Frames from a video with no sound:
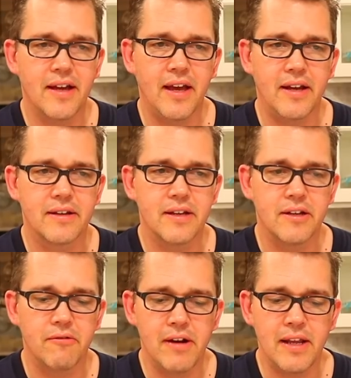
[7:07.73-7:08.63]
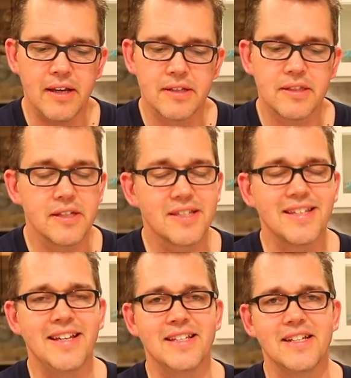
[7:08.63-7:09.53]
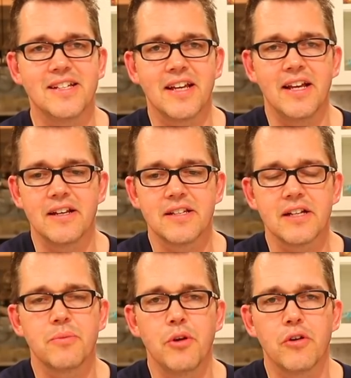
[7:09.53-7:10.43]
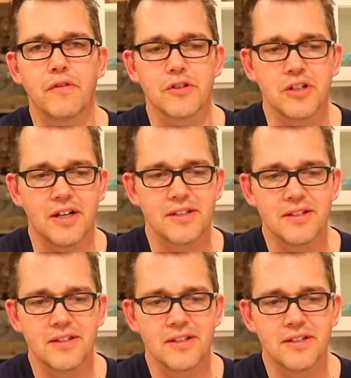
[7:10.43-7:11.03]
and it really is this easy to get such beautiful shots.